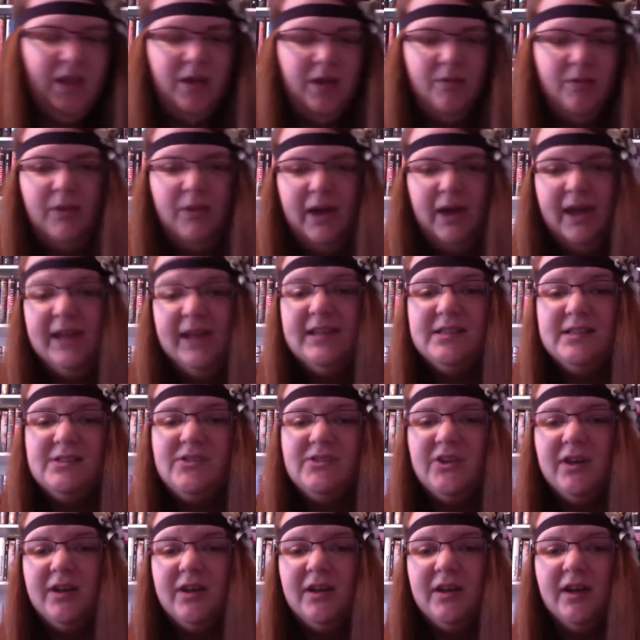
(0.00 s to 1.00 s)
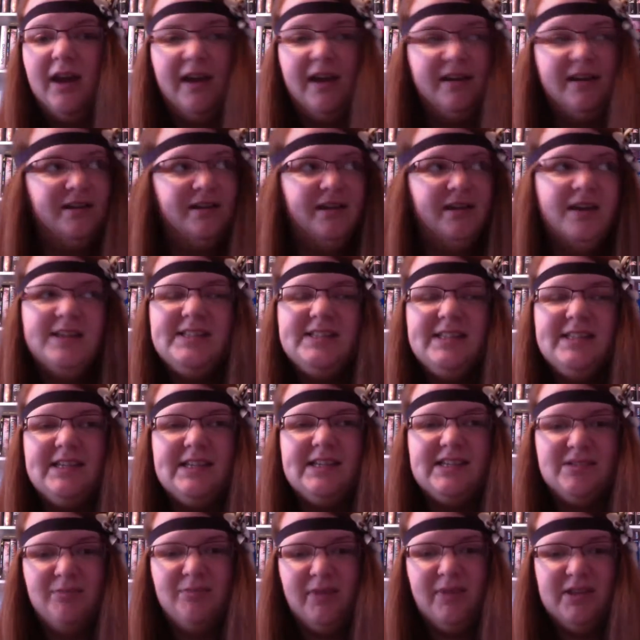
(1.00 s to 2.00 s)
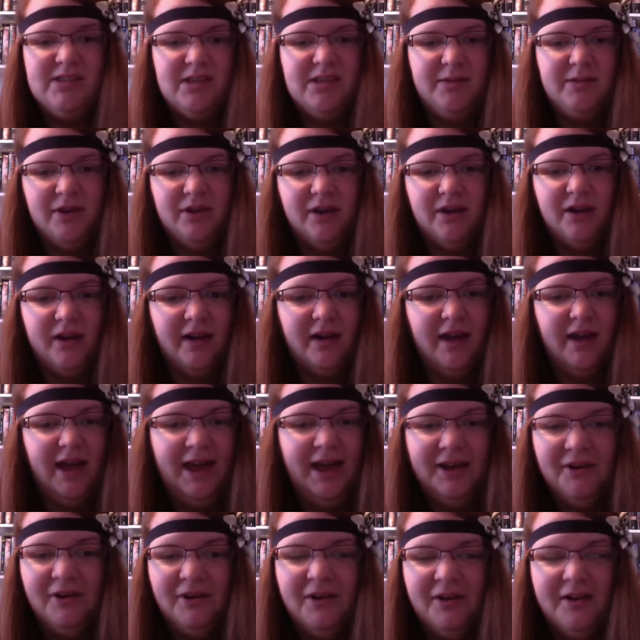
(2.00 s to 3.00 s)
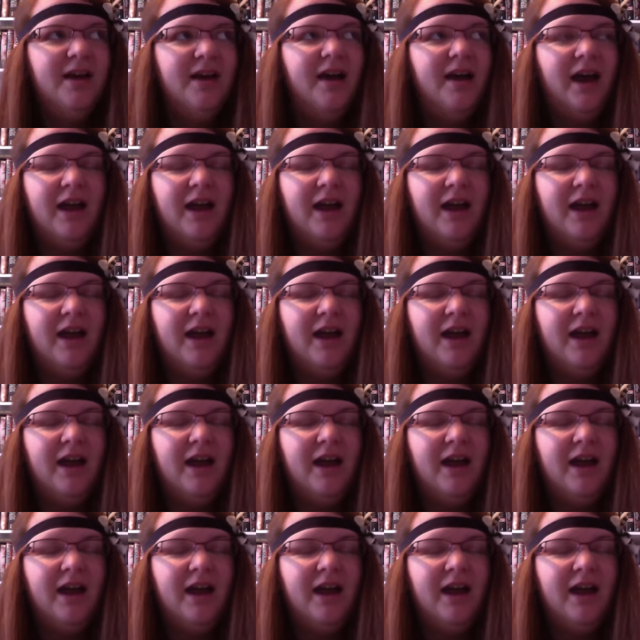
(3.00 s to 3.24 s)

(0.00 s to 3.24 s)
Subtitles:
but I did not stick to my TBR at all.